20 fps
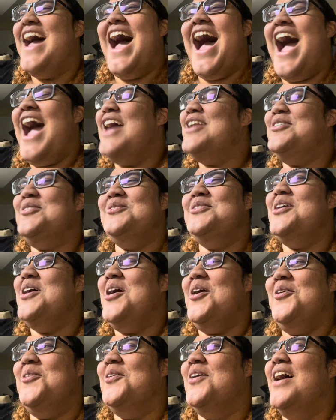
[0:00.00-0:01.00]
I
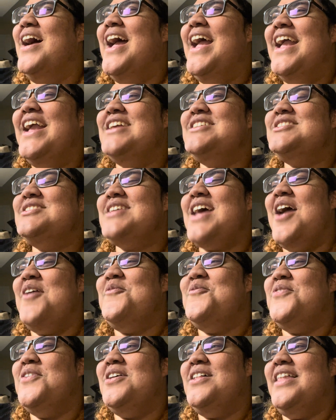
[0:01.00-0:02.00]
don't know. I
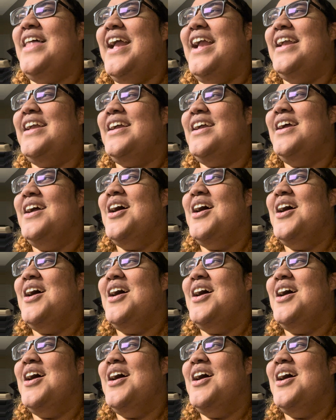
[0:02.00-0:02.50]
feel like,